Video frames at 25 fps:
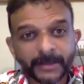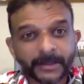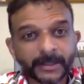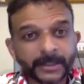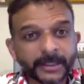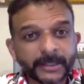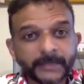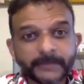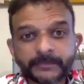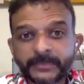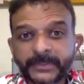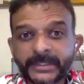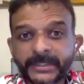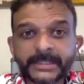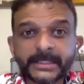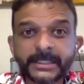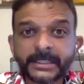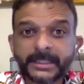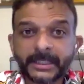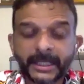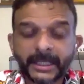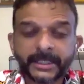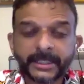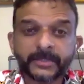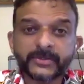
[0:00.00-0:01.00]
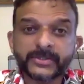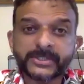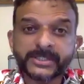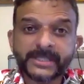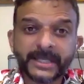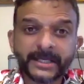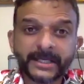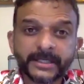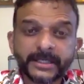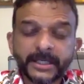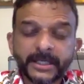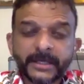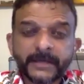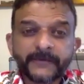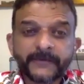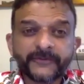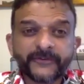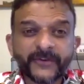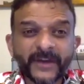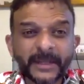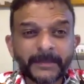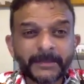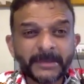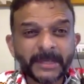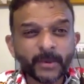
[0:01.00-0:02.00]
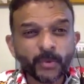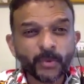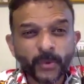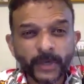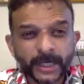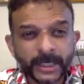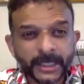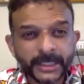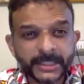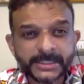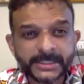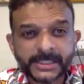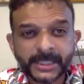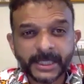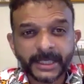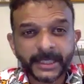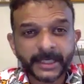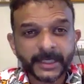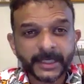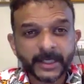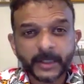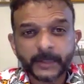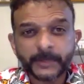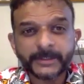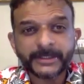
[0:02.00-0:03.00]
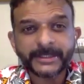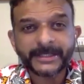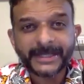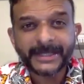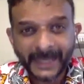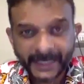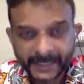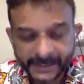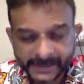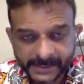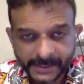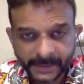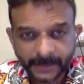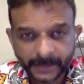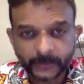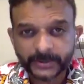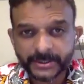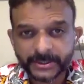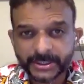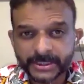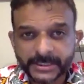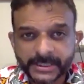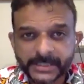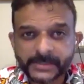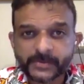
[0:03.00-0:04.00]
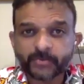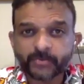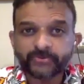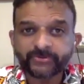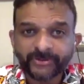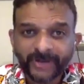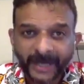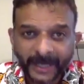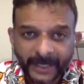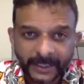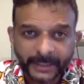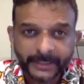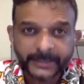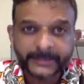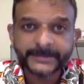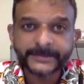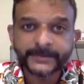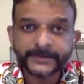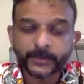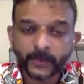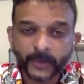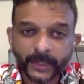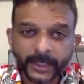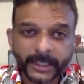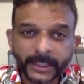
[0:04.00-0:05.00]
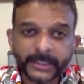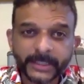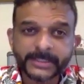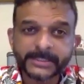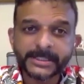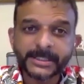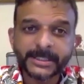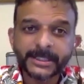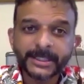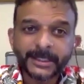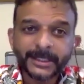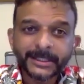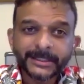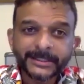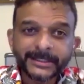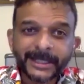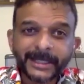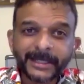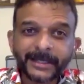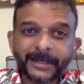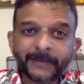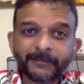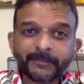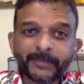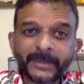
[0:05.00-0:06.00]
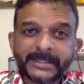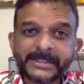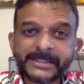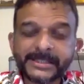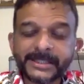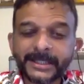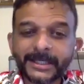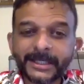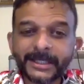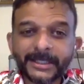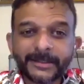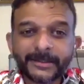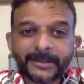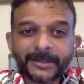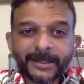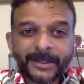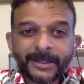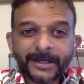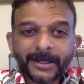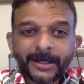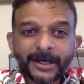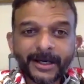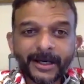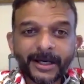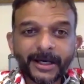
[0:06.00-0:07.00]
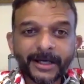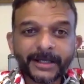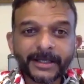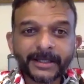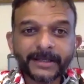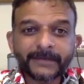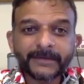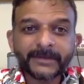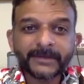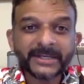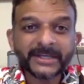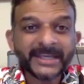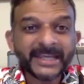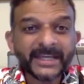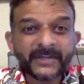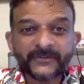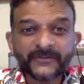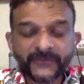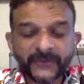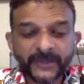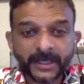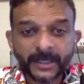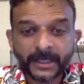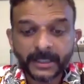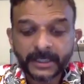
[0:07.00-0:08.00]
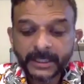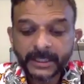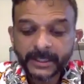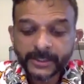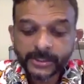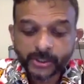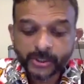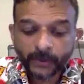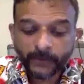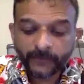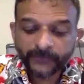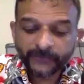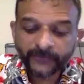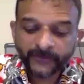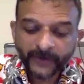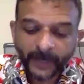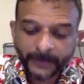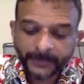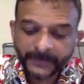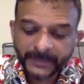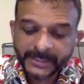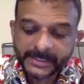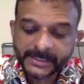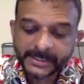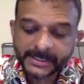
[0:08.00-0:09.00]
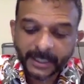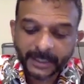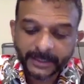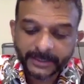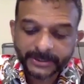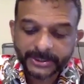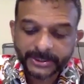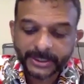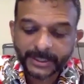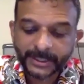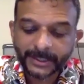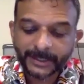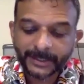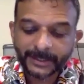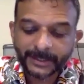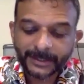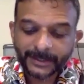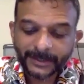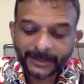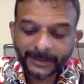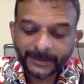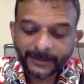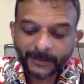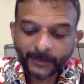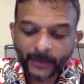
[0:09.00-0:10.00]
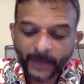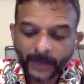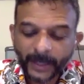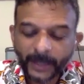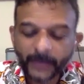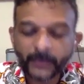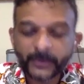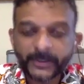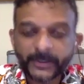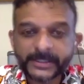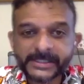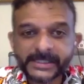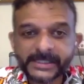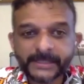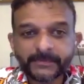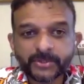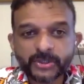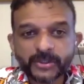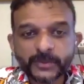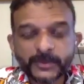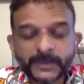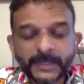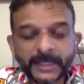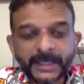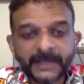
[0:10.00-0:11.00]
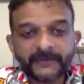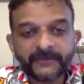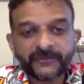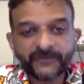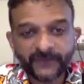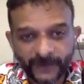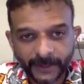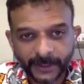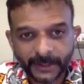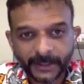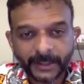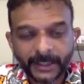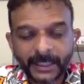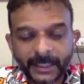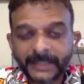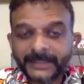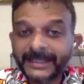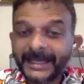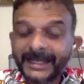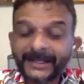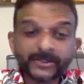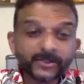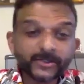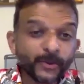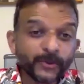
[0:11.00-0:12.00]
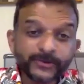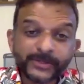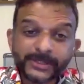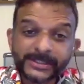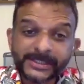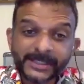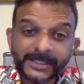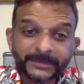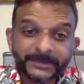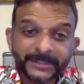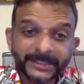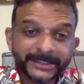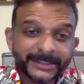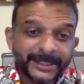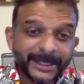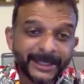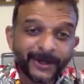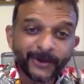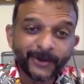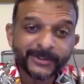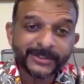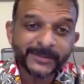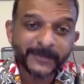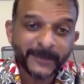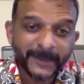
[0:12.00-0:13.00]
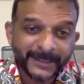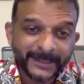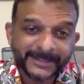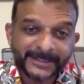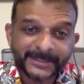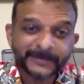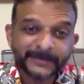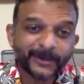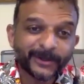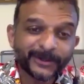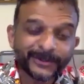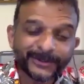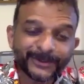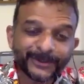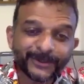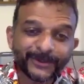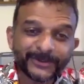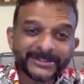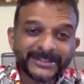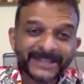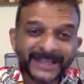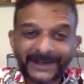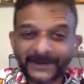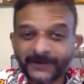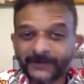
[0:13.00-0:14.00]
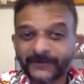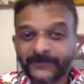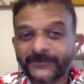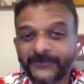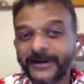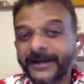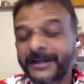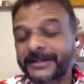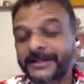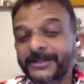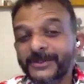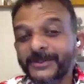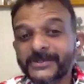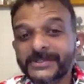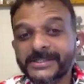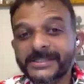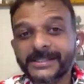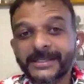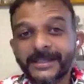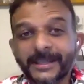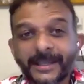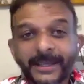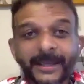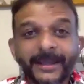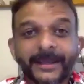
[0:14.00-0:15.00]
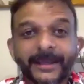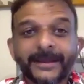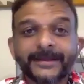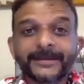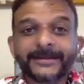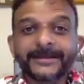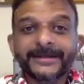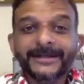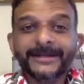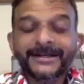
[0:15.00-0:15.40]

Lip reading: completely, like you said, framing words like urban Naxal, which are just violent words that basically create fear. So from this country, where we seem to be in fear. And that is also something Tagore speaks about. You're terrified, you're scared,